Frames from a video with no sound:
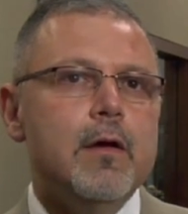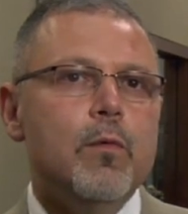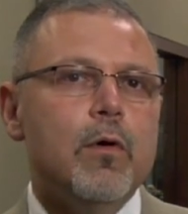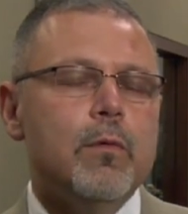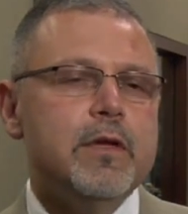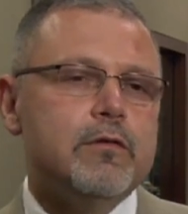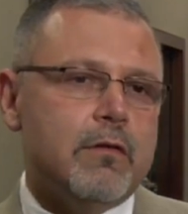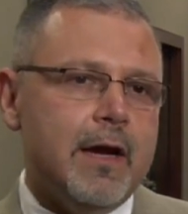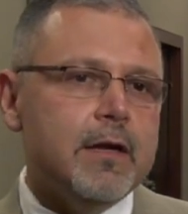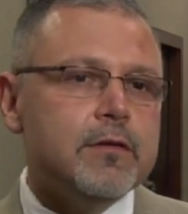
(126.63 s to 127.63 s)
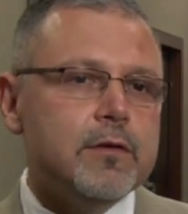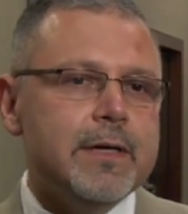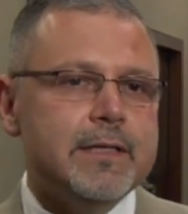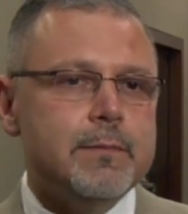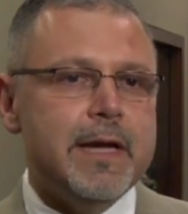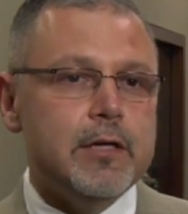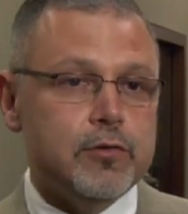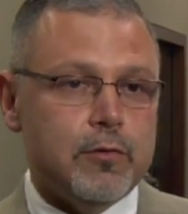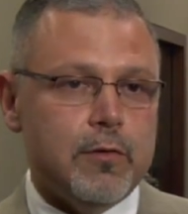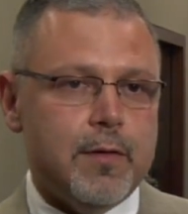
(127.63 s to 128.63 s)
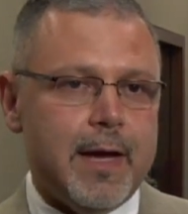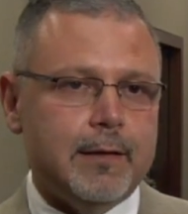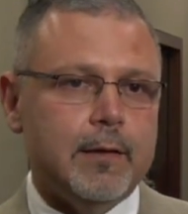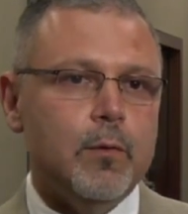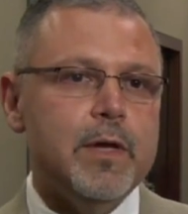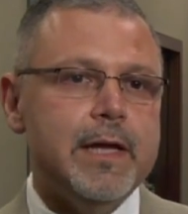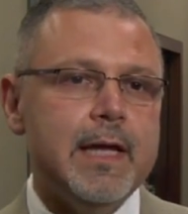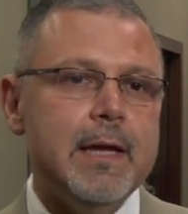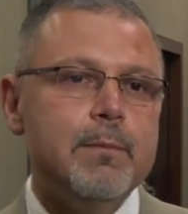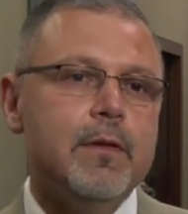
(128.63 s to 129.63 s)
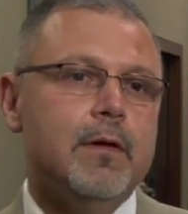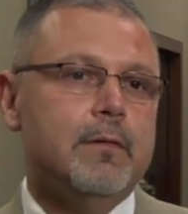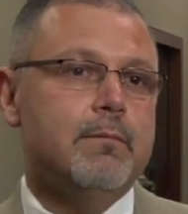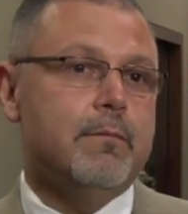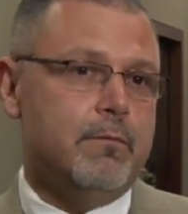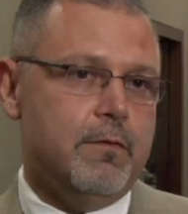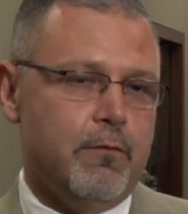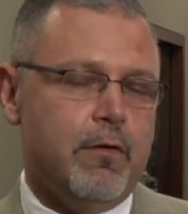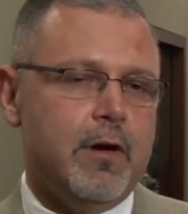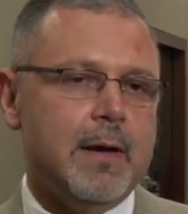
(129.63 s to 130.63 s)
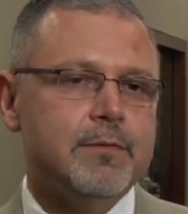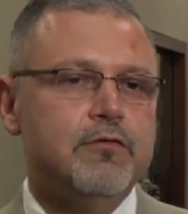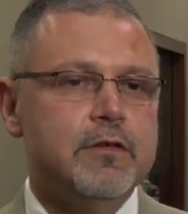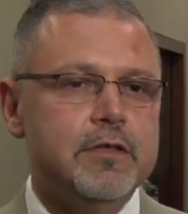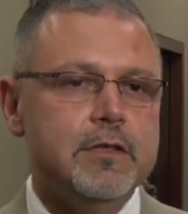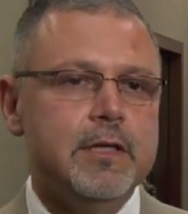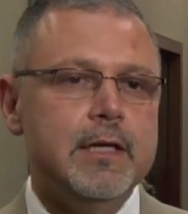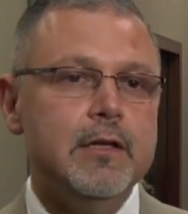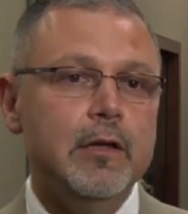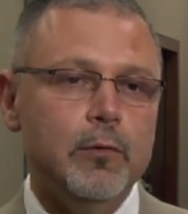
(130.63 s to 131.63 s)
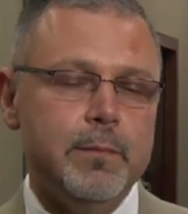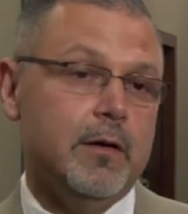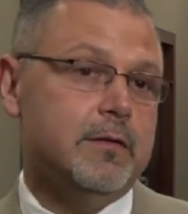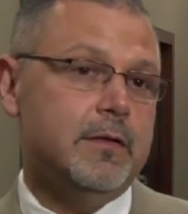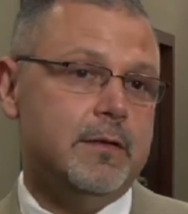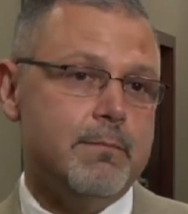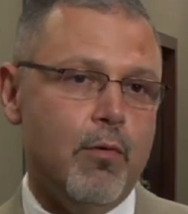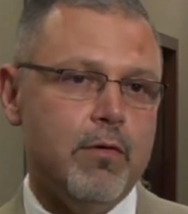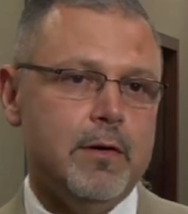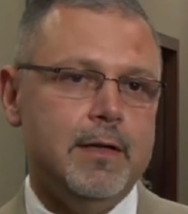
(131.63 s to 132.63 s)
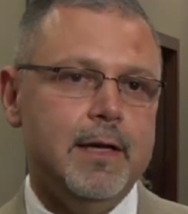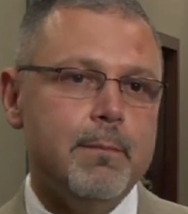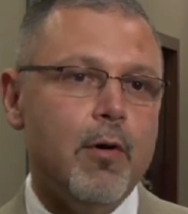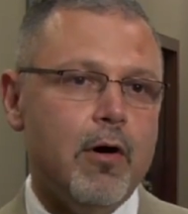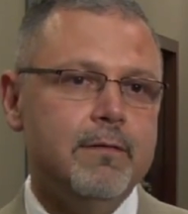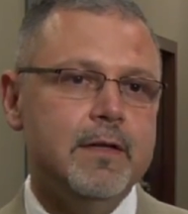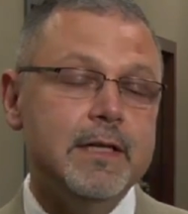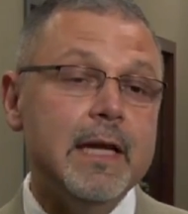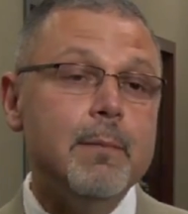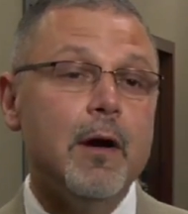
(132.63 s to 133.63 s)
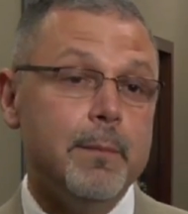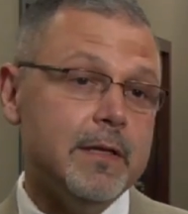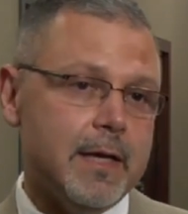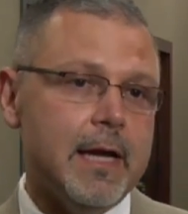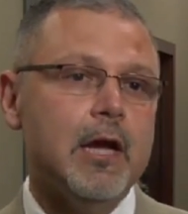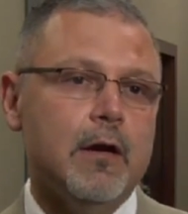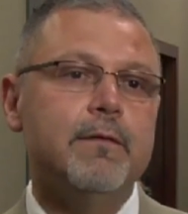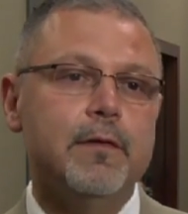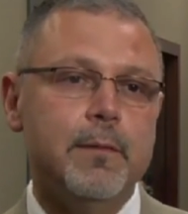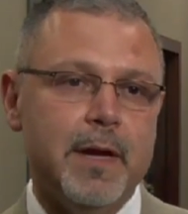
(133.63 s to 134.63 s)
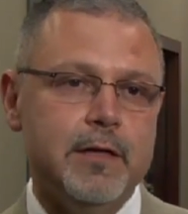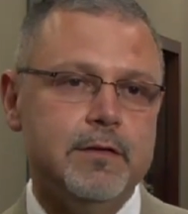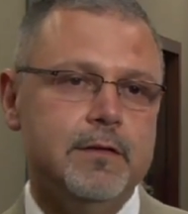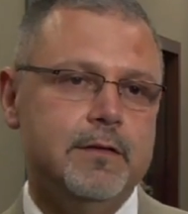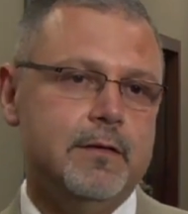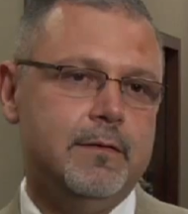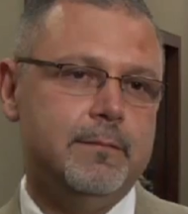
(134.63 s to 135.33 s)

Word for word: What we try to do is make sure that we keep the referring obstetricians in the loop because it's important. They're part of the team helping take care of the patients.